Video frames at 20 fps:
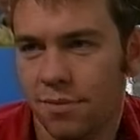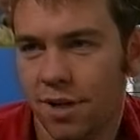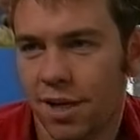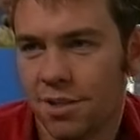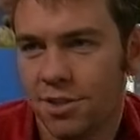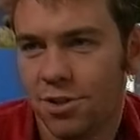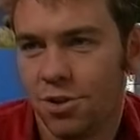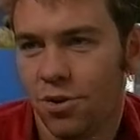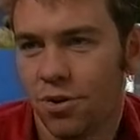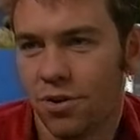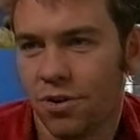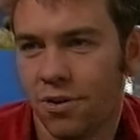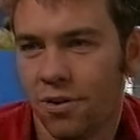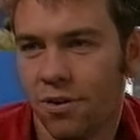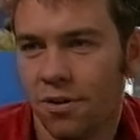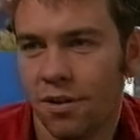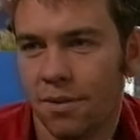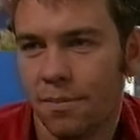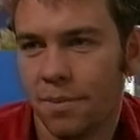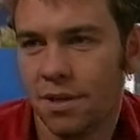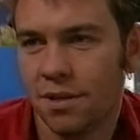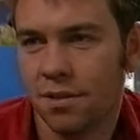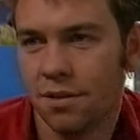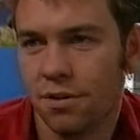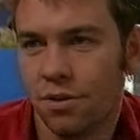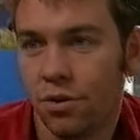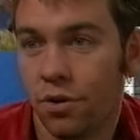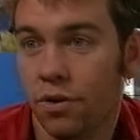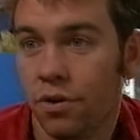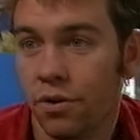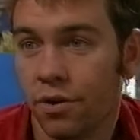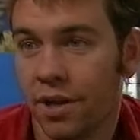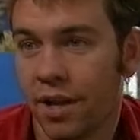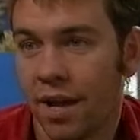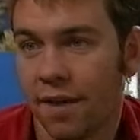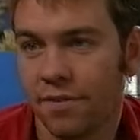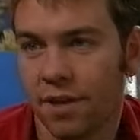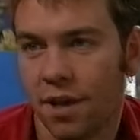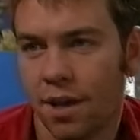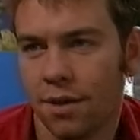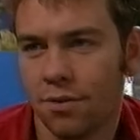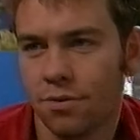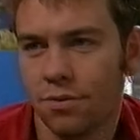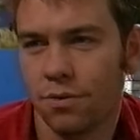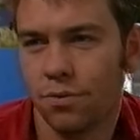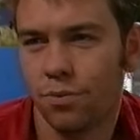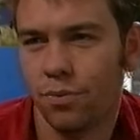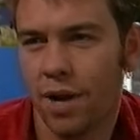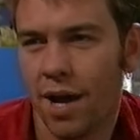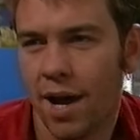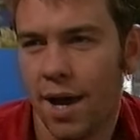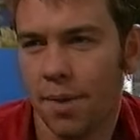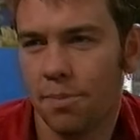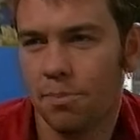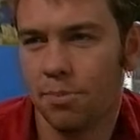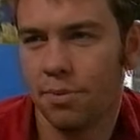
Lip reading: That's your call. I mean, you're going to have to handle the rap.